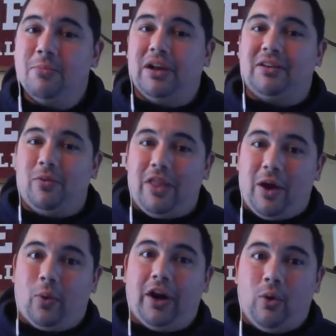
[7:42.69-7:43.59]
That's something
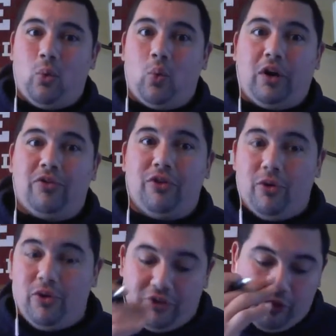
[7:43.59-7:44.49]
that we're going to work
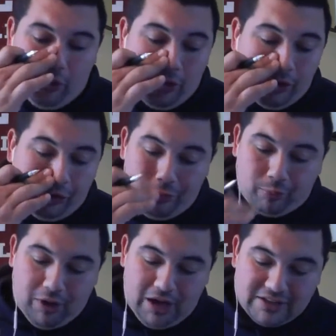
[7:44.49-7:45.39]
through in this whole group
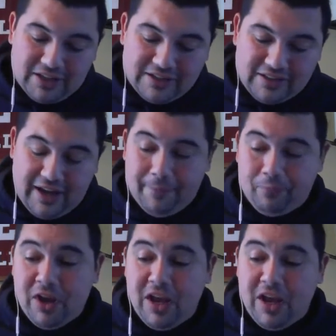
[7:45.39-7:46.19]
process, okay?